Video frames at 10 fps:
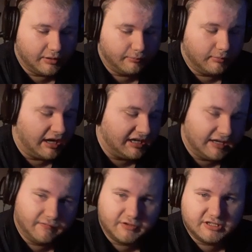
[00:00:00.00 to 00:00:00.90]
a
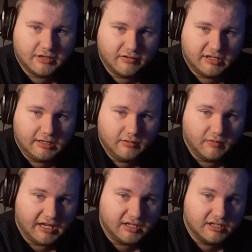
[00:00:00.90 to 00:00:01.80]
mining facility.
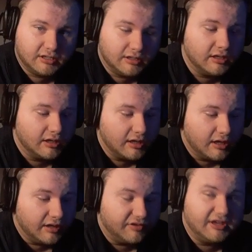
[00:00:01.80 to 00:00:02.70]
Like,
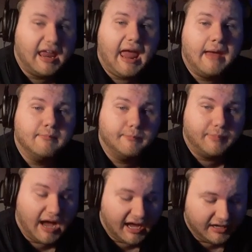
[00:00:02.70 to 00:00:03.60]
the
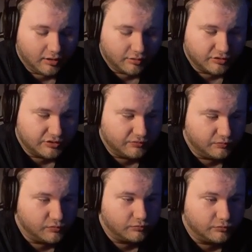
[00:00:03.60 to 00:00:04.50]
Empire's
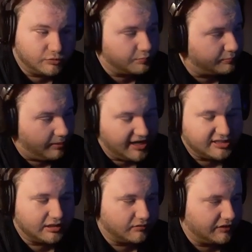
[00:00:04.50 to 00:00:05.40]

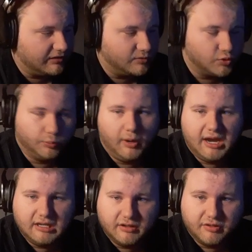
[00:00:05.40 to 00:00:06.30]
basically
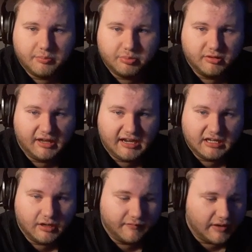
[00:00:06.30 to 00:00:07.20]
drained the
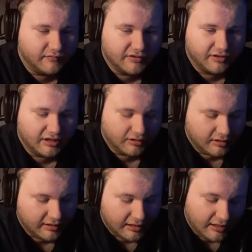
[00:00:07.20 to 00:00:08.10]
planet of everything.
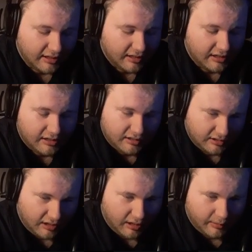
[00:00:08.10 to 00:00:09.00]

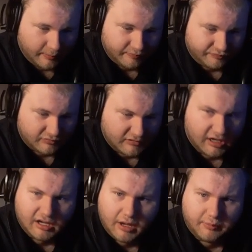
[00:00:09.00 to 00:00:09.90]

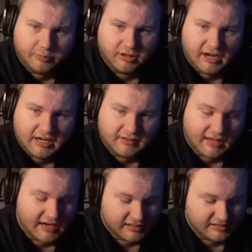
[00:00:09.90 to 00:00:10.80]
A planet
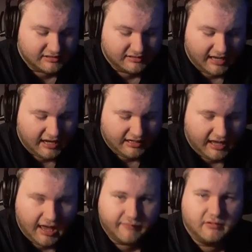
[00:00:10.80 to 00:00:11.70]
that is that
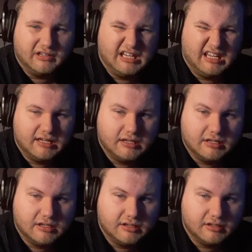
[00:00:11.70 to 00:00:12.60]
heavily,
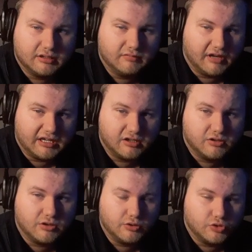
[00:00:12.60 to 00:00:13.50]
like,
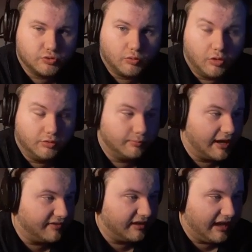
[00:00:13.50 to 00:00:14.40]
controlled
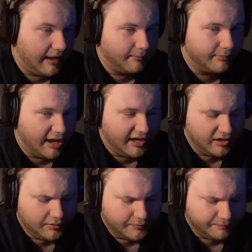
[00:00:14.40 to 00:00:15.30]
by the Empire